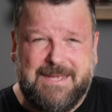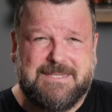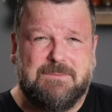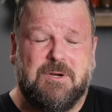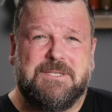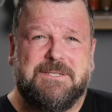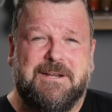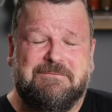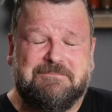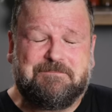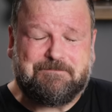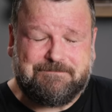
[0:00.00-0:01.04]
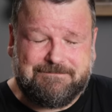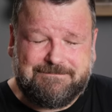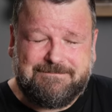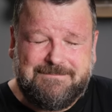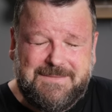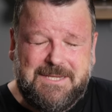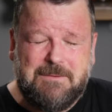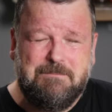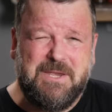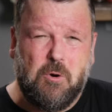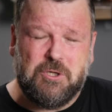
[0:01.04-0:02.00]
That's some hot stuff.
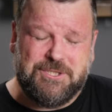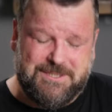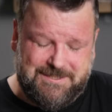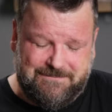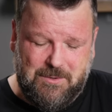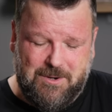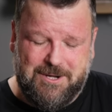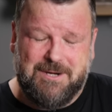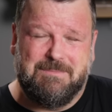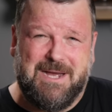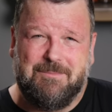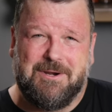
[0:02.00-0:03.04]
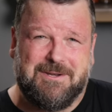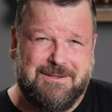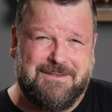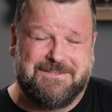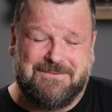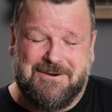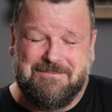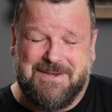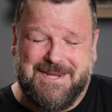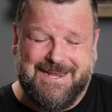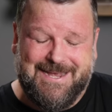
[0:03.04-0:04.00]
Be cautious. If you are going to buy a bottle of this from
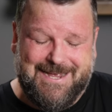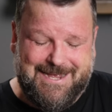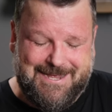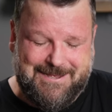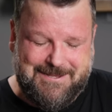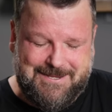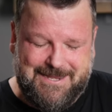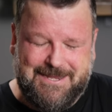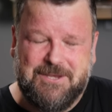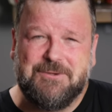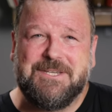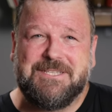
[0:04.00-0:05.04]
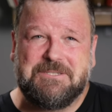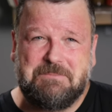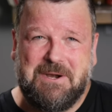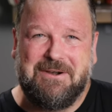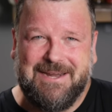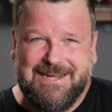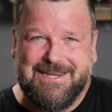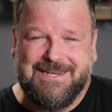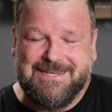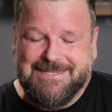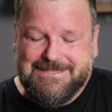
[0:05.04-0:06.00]
me, yeah, use it
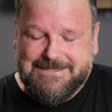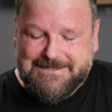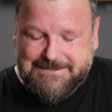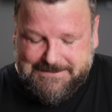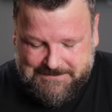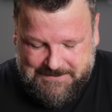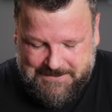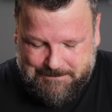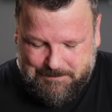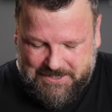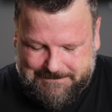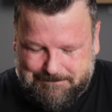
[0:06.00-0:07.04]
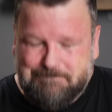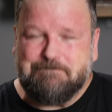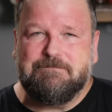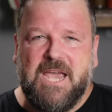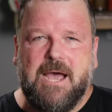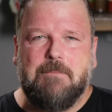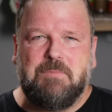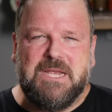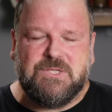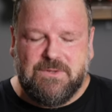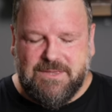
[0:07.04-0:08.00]
sparingly. But yeah, I'm
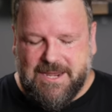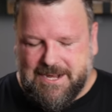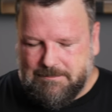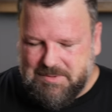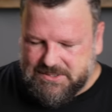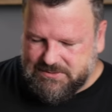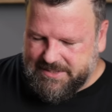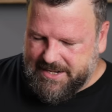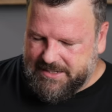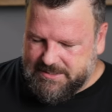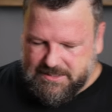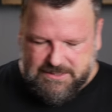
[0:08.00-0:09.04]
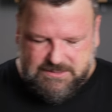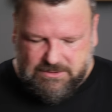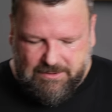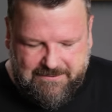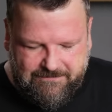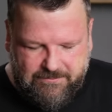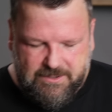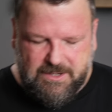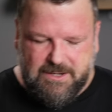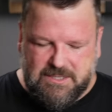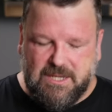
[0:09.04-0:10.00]
pleased with that. I'm pleased with that. It's great for
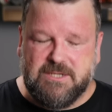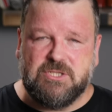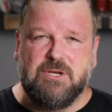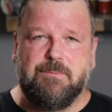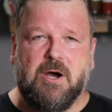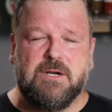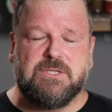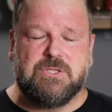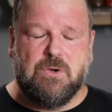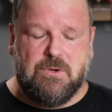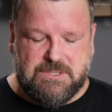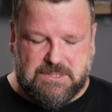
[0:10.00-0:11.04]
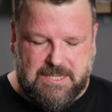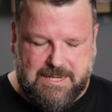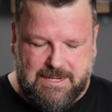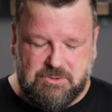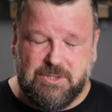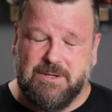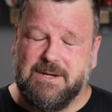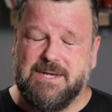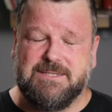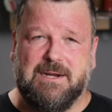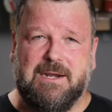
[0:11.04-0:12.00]
a super hot sauce. I'm sure you
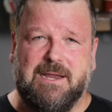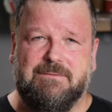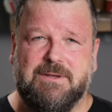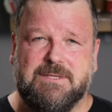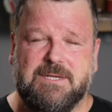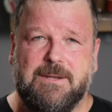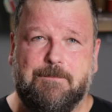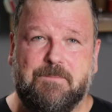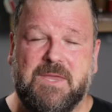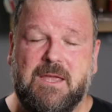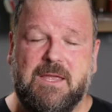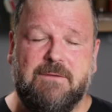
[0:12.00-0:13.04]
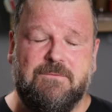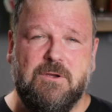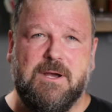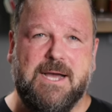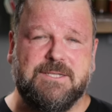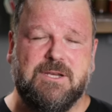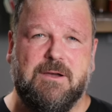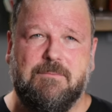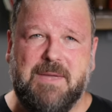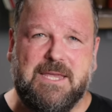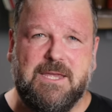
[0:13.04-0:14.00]
guys are going to love it. If you guys
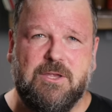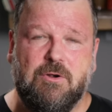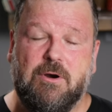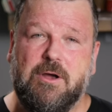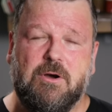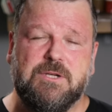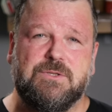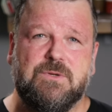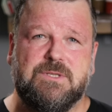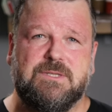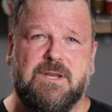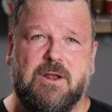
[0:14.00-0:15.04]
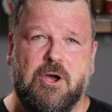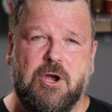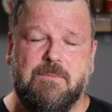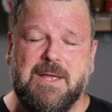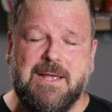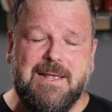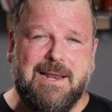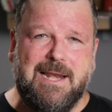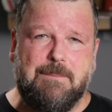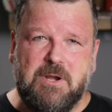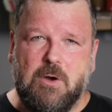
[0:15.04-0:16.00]
are making your own hot sauces at home,
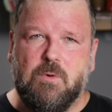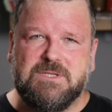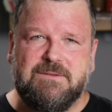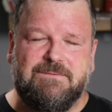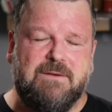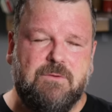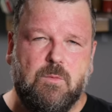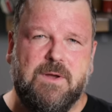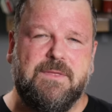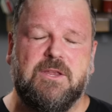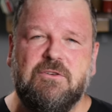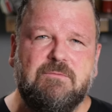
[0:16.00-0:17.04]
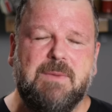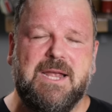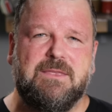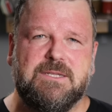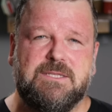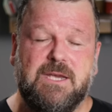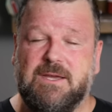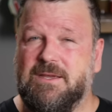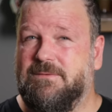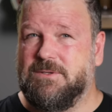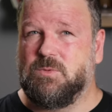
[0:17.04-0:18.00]
let me know what's the favorite one that you've made this year.
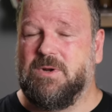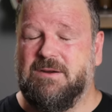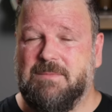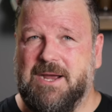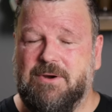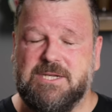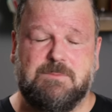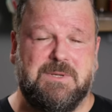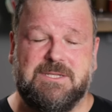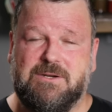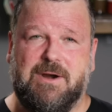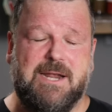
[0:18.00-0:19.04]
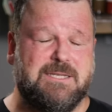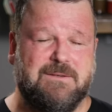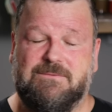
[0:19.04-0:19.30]
If it's one of my recipes, great.